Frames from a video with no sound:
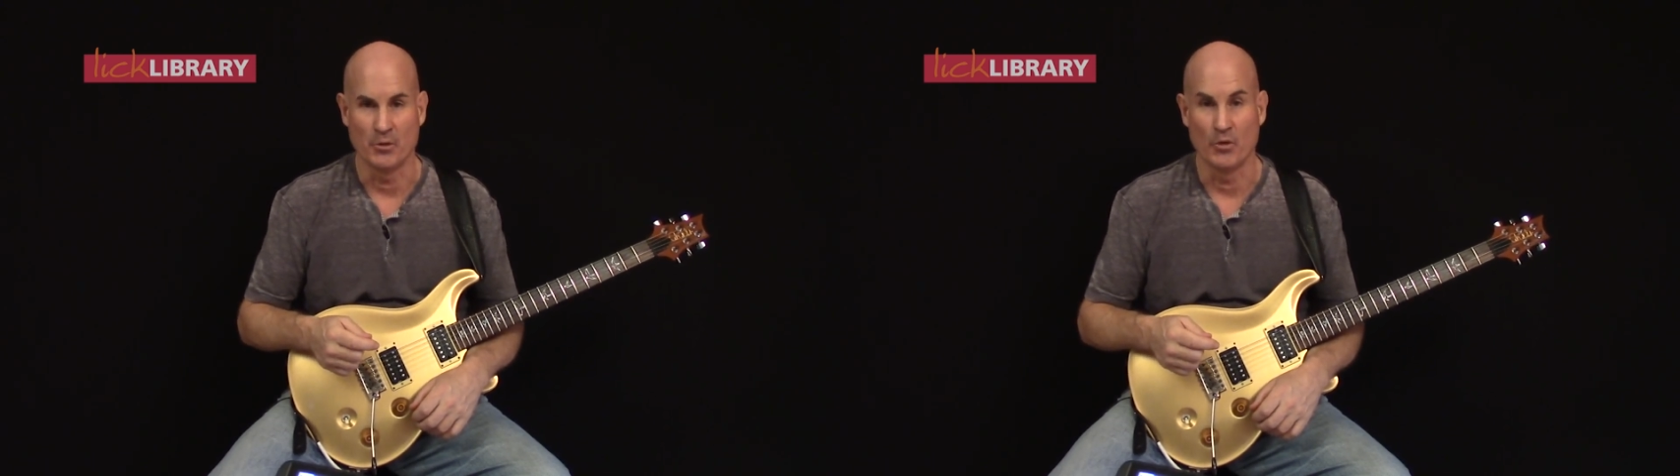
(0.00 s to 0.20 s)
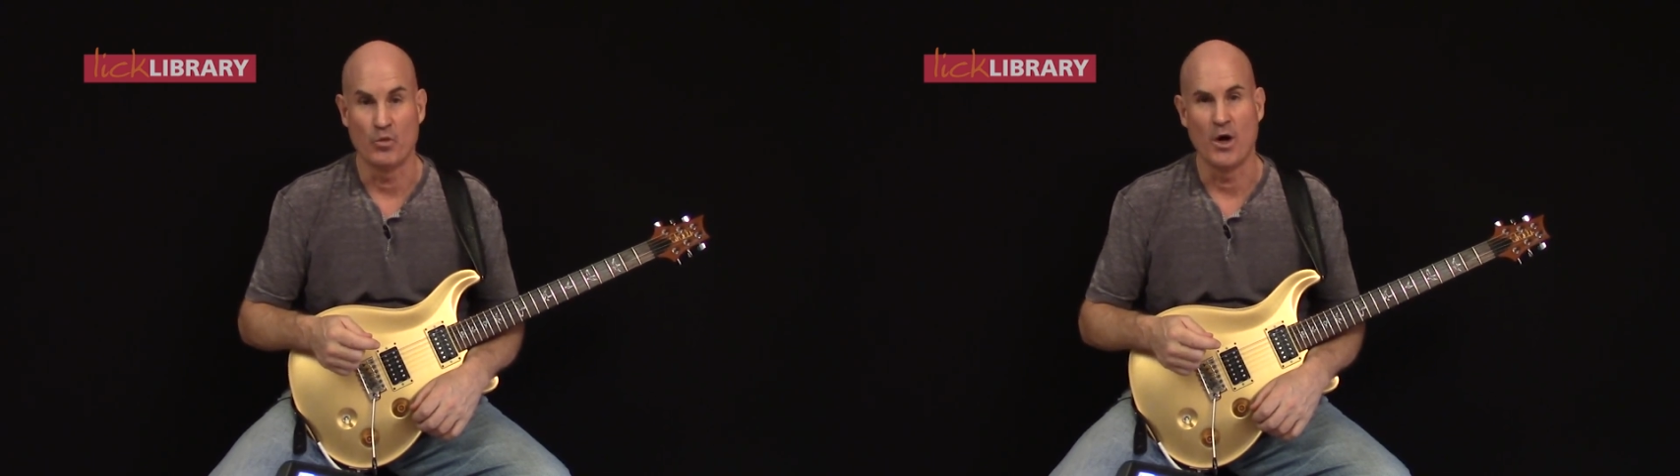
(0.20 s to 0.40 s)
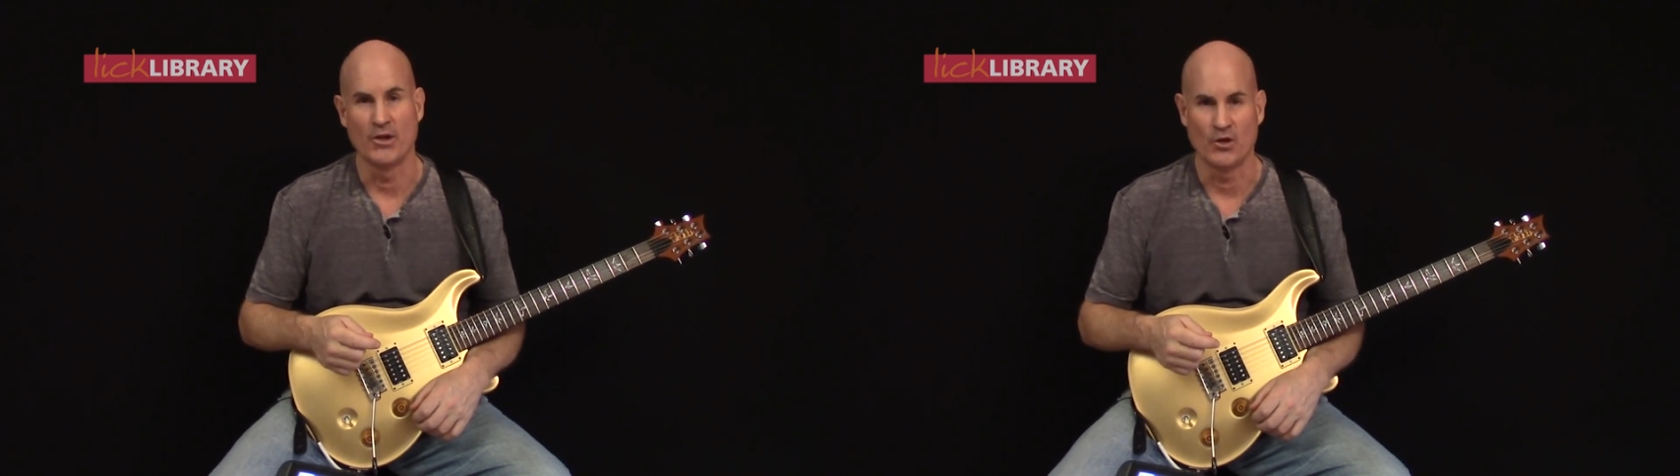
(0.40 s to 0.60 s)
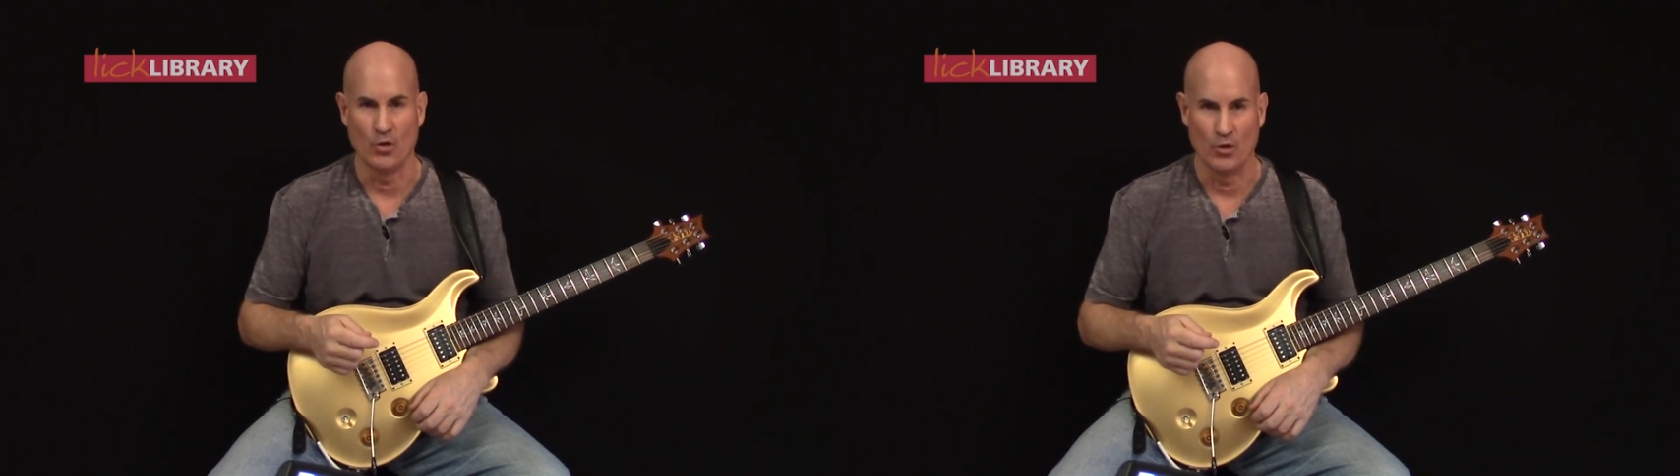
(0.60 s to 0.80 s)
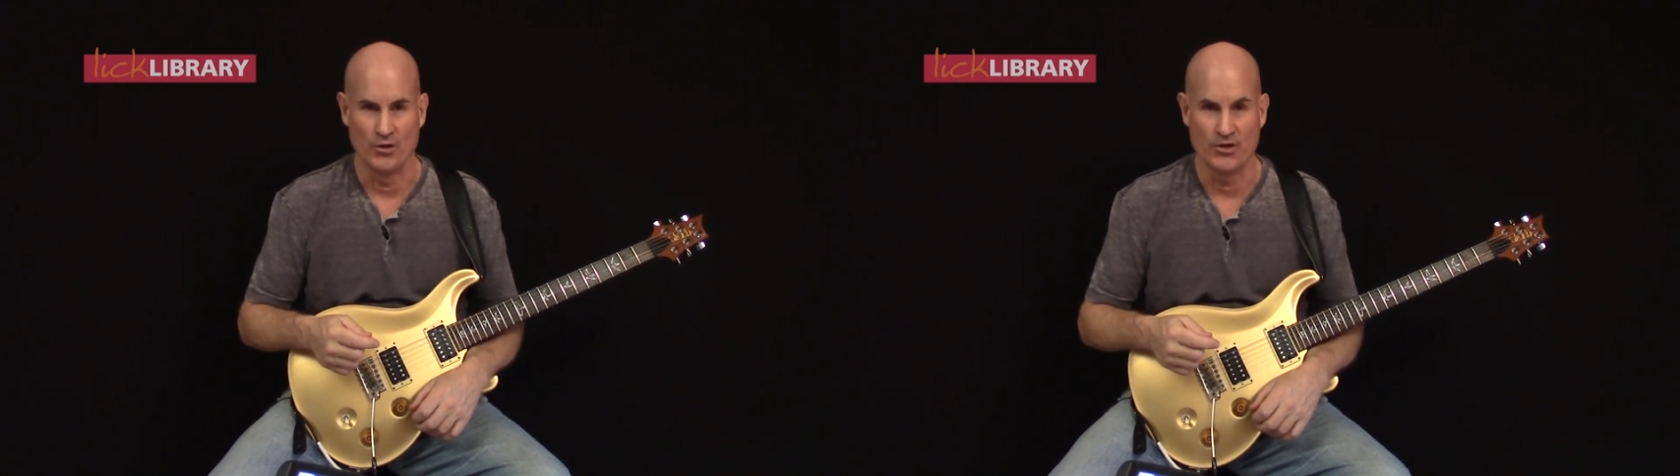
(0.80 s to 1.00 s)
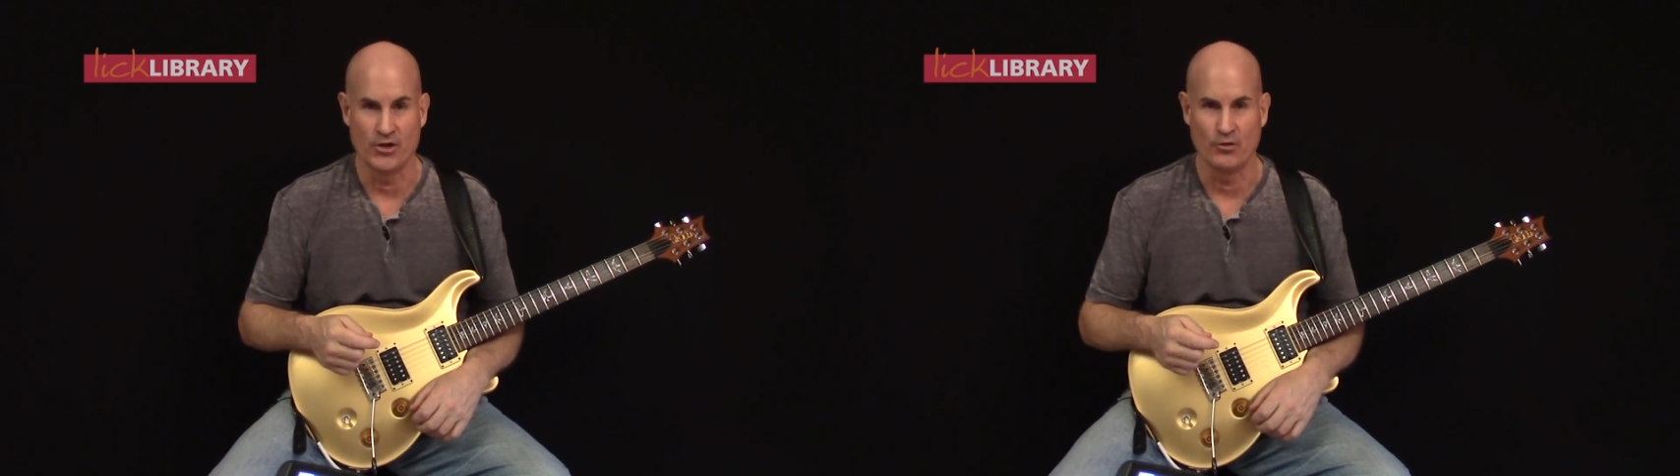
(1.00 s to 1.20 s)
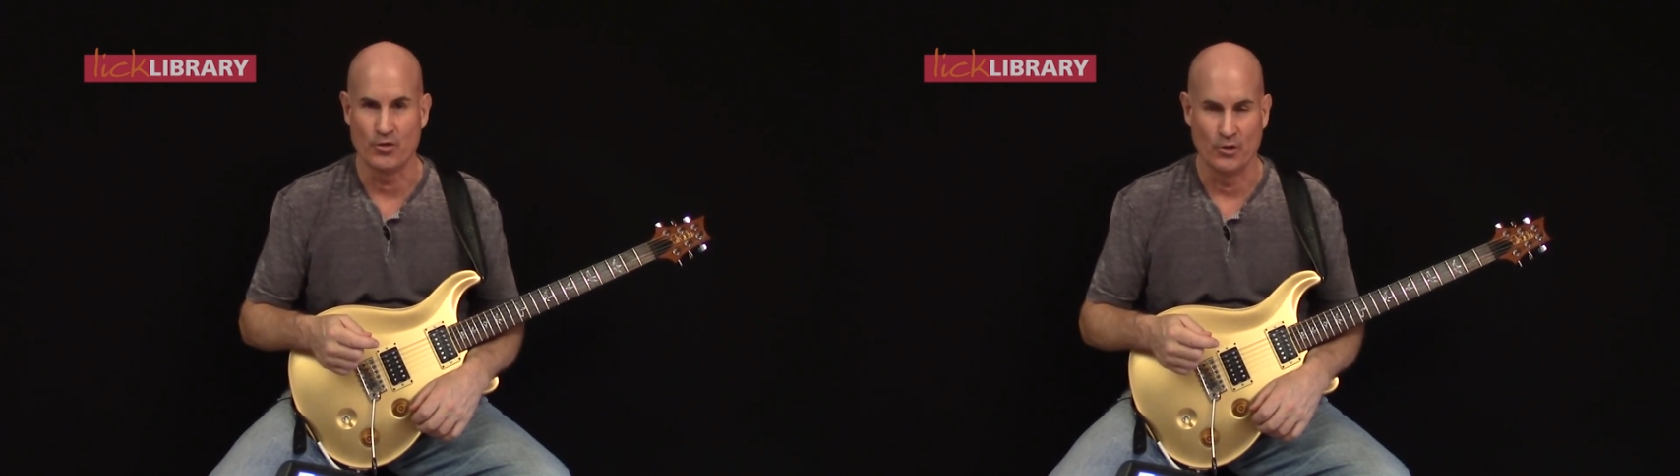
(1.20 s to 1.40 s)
with 1 chord and 2